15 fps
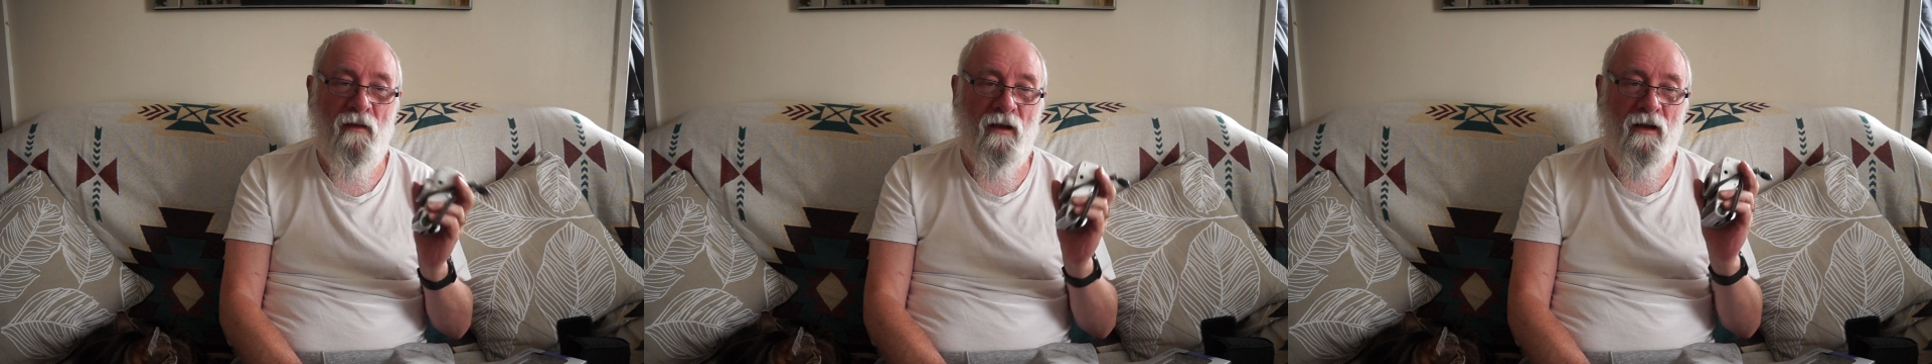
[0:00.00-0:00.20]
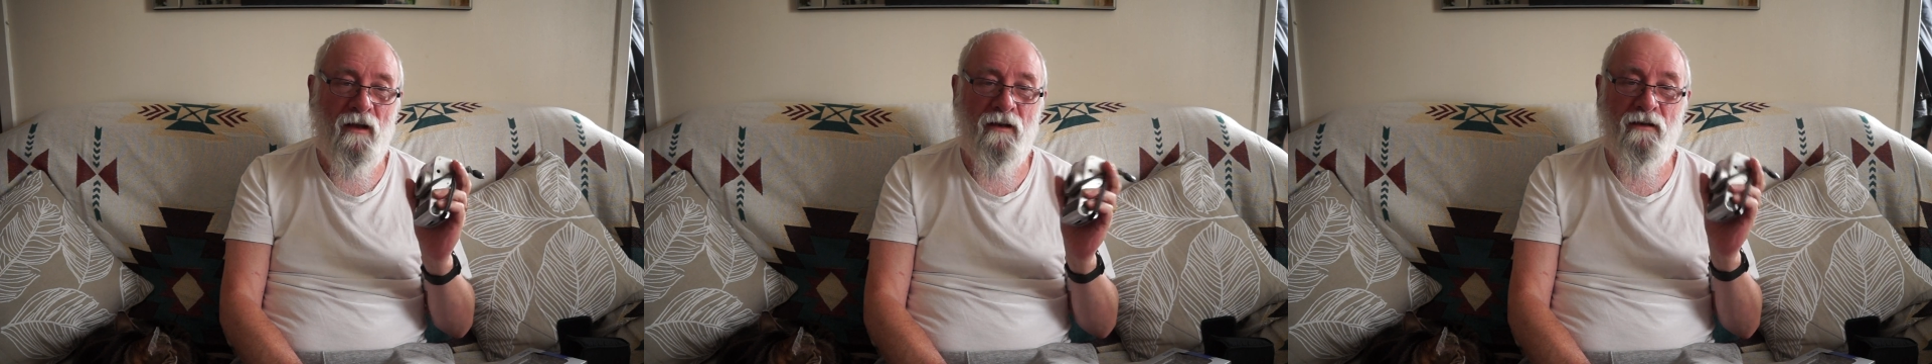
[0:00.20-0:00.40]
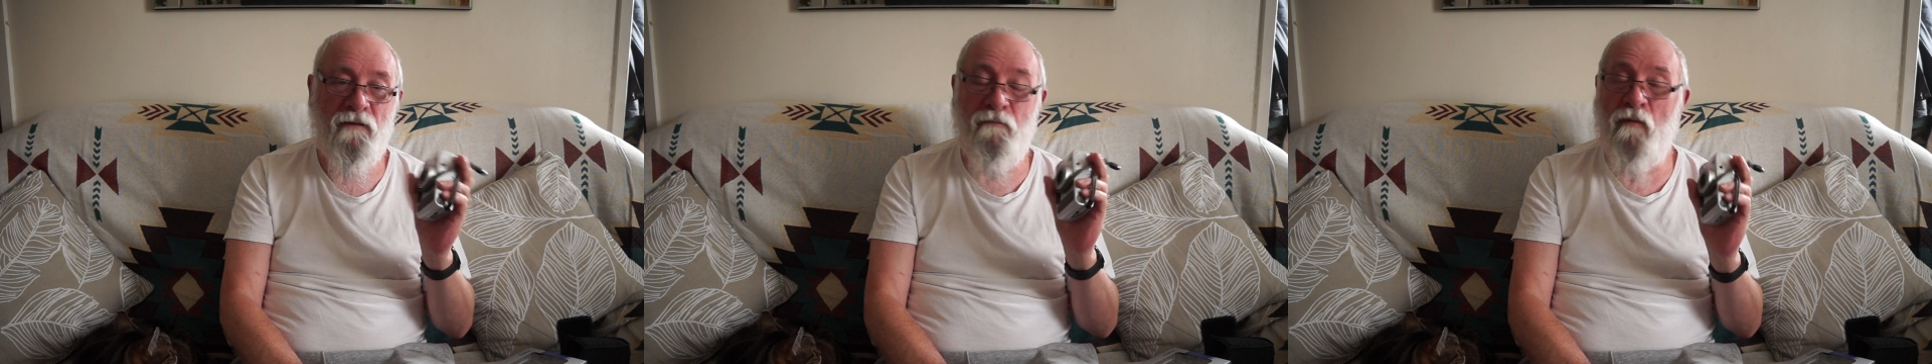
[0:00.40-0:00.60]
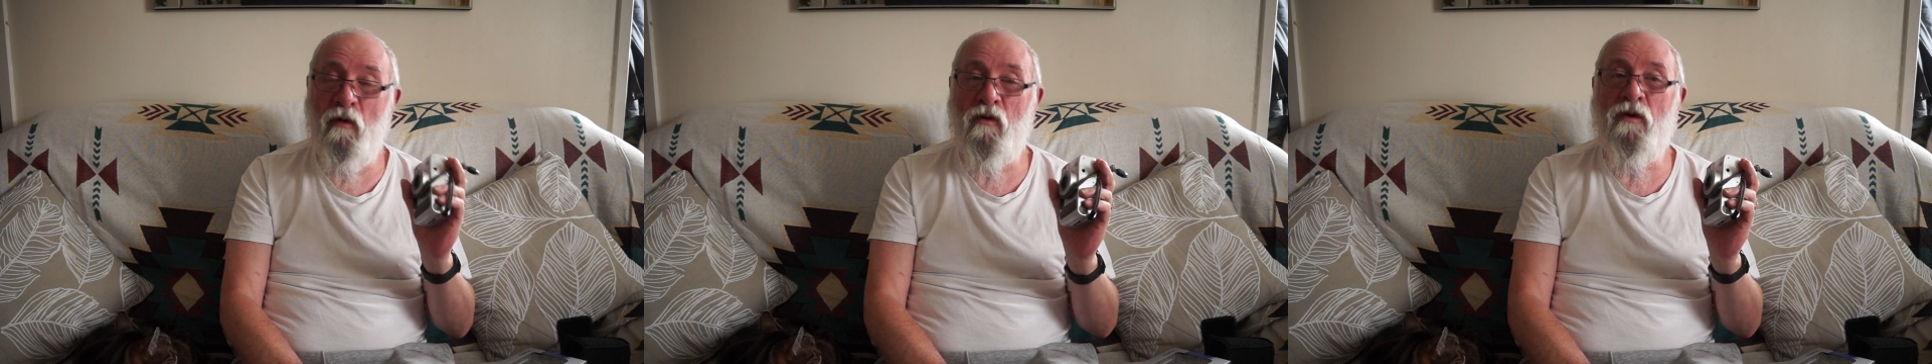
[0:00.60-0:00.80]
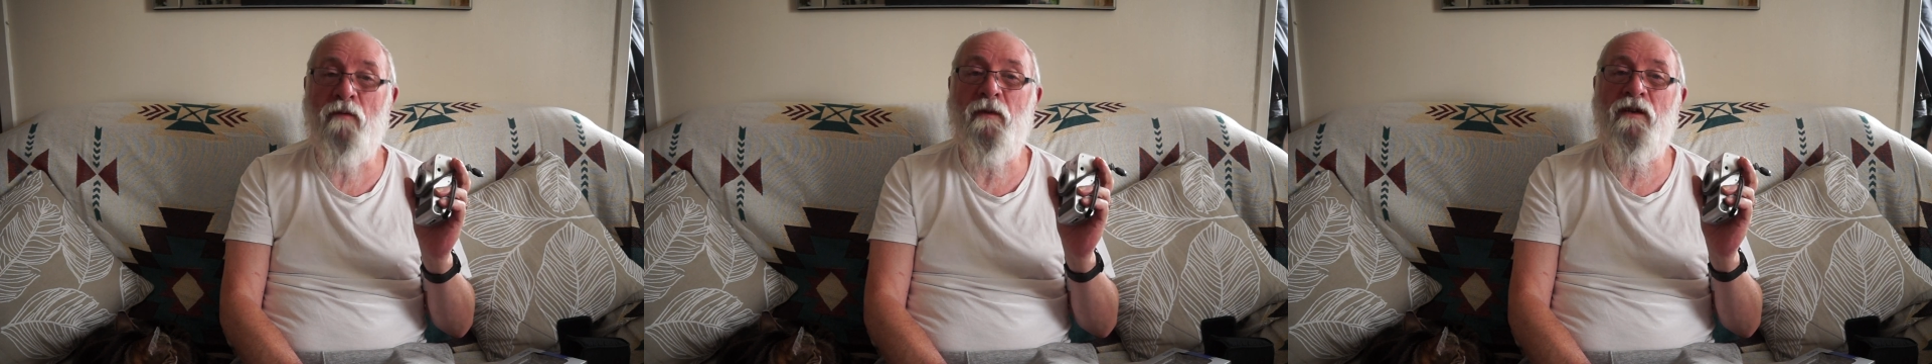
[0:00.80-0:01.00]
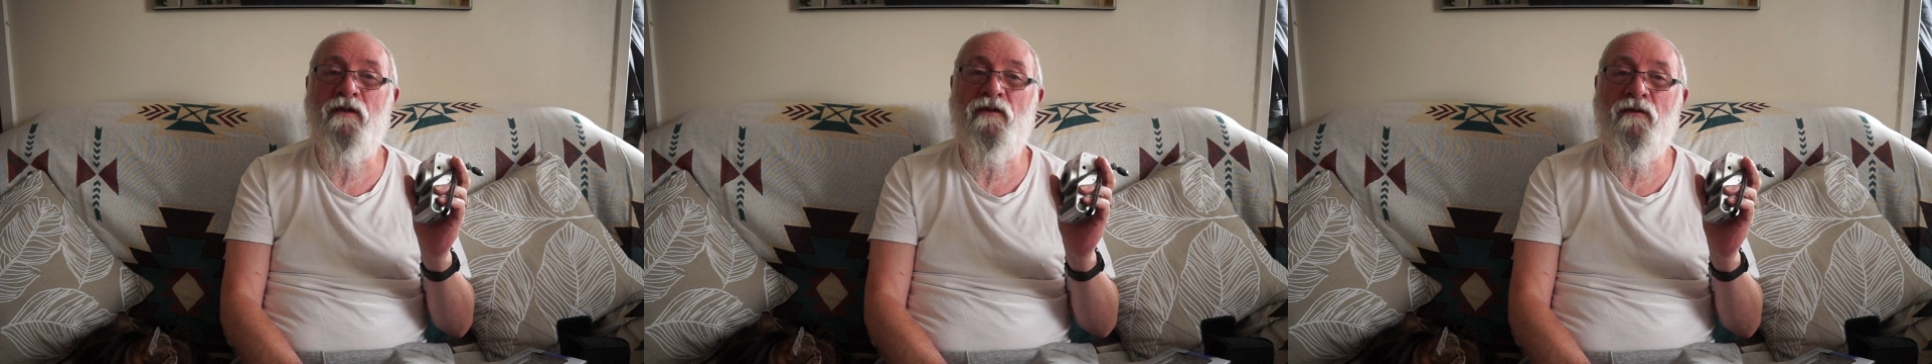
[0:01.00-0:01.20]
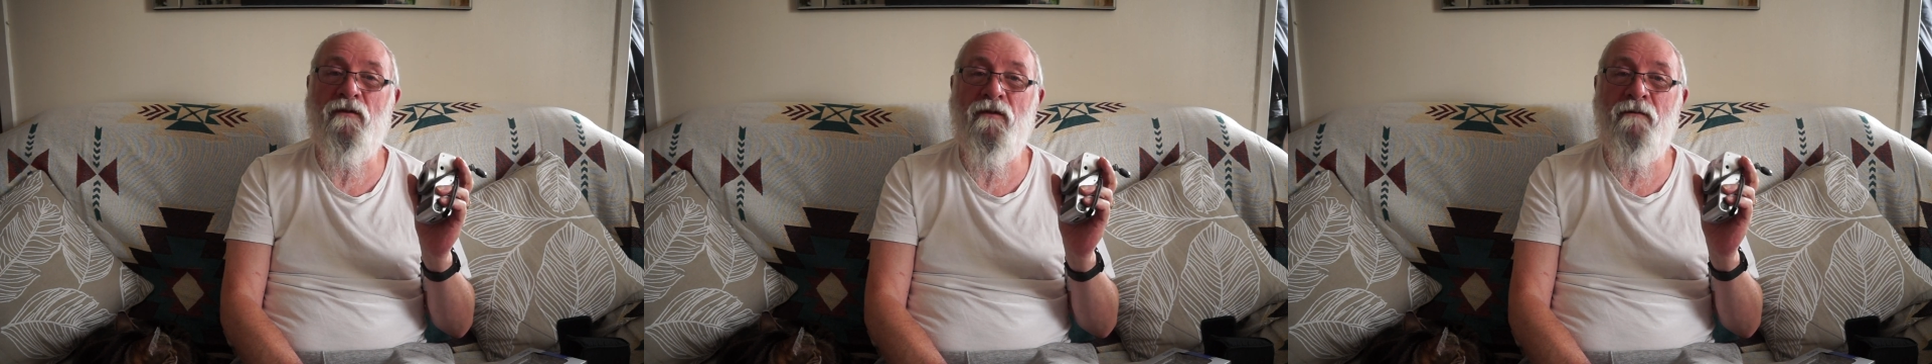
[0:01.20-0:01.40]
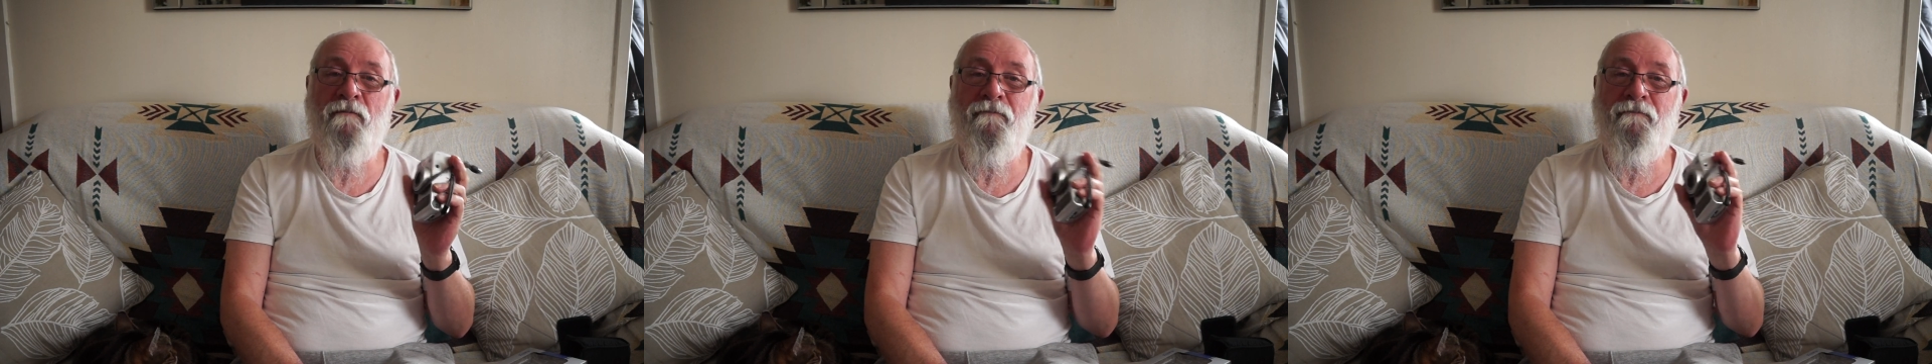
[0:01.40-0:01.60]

and more coming soon.